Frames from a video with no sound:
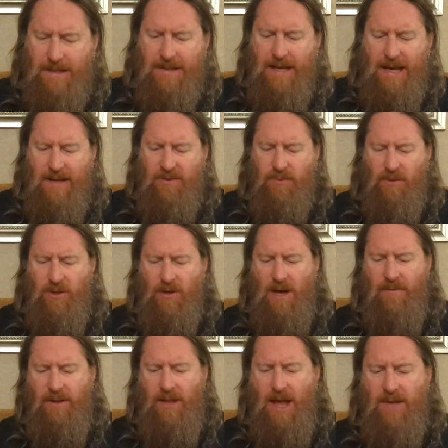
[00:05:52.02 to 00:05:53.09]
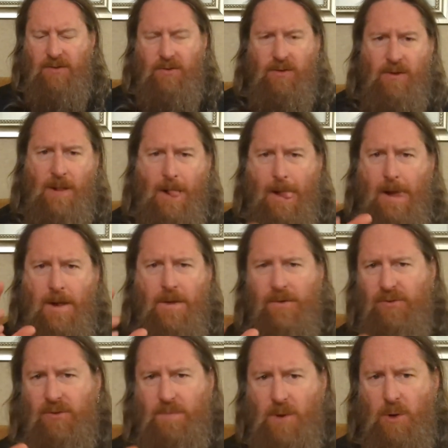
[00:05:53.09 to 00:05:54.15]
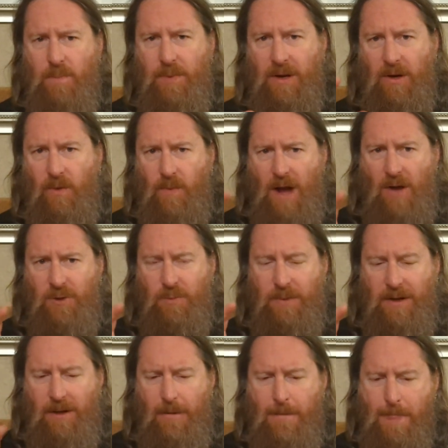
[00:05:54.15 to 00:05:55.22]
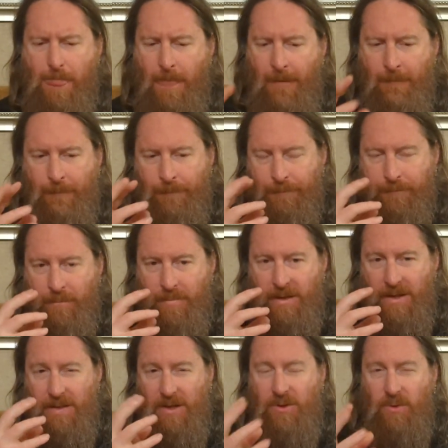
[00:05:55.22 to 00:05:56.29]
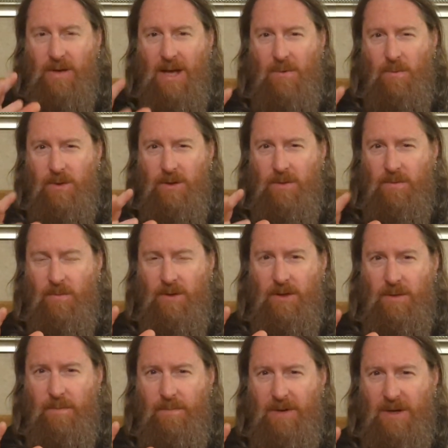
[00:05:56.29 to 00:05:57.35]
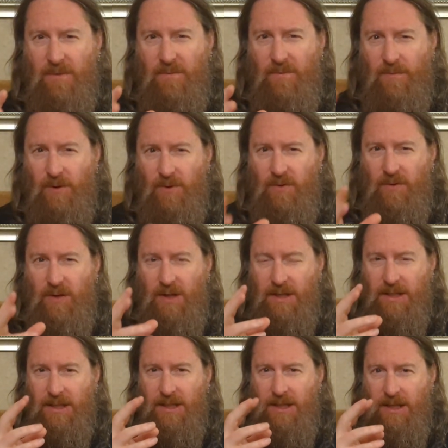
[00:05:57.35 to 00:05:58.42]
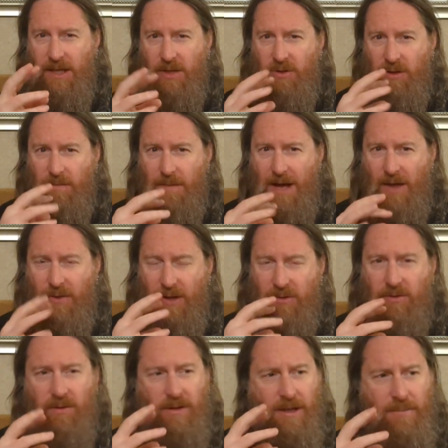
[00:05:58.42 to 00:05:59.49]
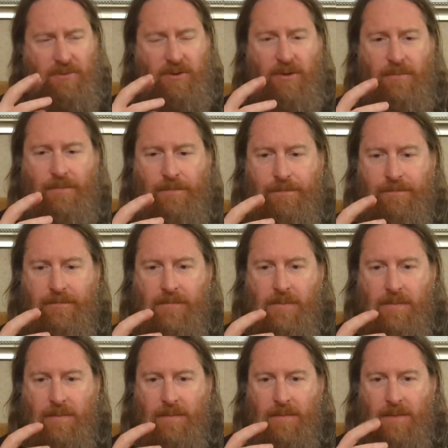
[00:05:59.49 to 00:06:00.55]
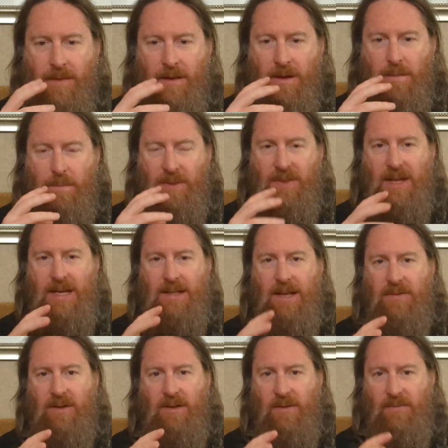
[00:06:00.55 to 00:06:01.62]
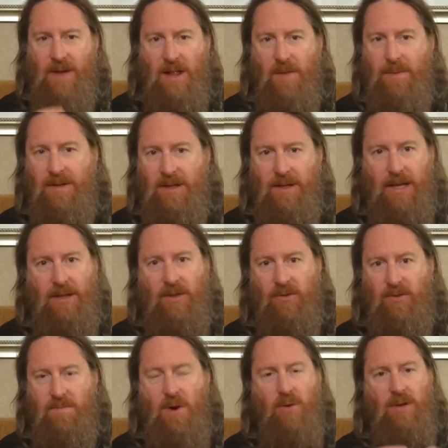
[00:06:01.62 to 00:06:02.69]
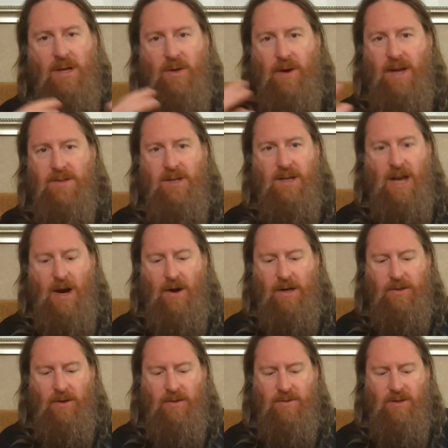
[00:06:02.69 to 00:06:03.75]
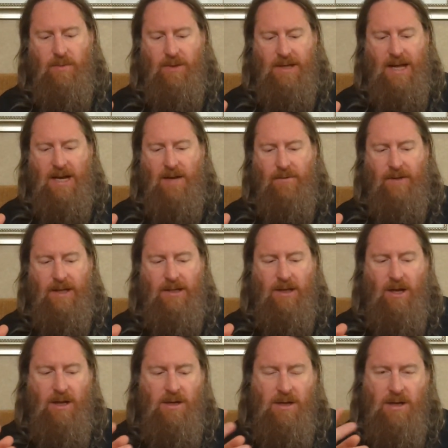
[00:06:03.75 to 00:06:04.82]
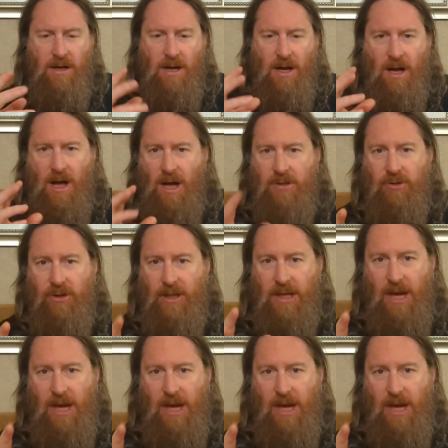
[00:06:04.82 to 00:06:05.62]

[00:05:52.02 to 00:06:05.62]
taste when you have a nice smoked beer or Rausch beer that you get when the beer first hits your mouth, hits your lips, but then it doesn't develop into like the smoky, crazy character that you would get out of like the Oxland